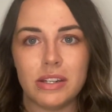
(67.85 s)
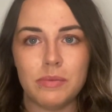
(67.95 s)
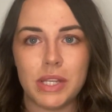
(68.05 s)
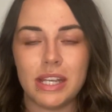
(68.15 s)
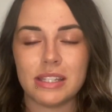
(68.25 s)

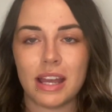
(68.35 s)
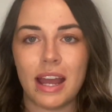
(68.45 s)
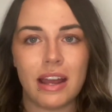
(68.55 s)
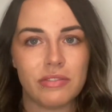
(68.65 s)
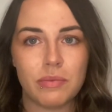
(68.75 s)
update is I
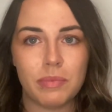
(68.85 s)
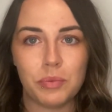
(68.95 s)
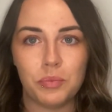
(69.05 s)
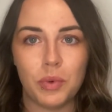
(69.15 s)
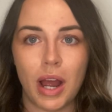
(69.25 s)
haven't
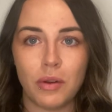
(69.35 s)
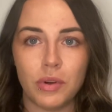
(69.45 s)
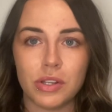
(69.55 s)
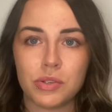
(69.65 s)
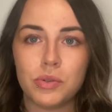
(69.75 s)
been well
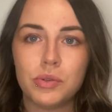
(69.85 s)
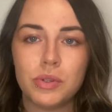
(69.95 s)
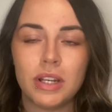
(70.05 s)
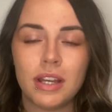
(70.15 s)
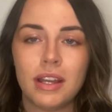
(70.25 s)
at all.